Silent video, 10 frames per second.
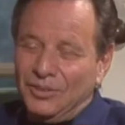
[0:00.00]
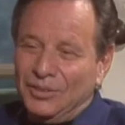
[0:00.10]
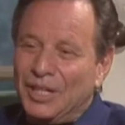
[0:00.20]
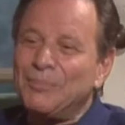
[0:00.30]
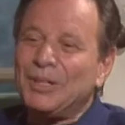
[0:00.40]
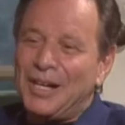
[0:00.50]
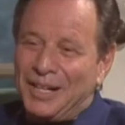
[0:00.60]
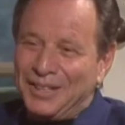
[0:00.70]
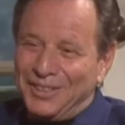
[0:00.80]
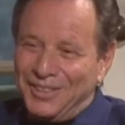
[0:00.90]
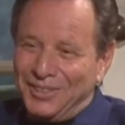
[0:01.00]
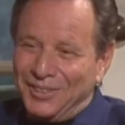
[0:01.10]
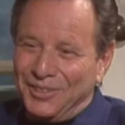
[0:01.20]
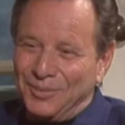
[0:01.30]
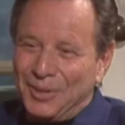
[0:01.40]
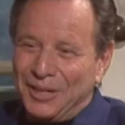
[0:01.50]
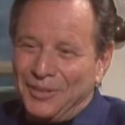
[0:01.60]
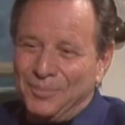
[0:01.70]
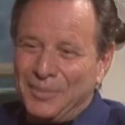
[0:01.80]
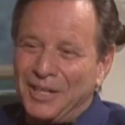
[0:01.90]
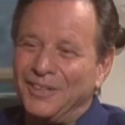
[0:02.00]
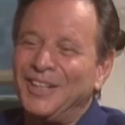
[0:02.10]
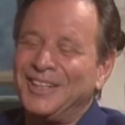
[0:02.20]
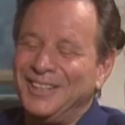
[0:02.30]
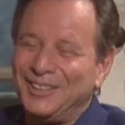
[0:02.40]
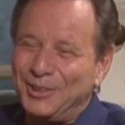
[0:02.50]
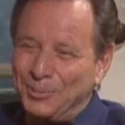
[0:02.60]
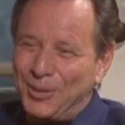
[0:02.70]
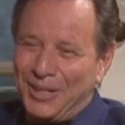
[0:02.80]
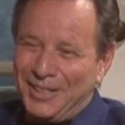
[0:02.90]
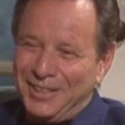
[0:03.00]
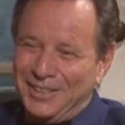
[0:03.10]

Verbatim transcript: dumb luck, you know, better better lucky than smart,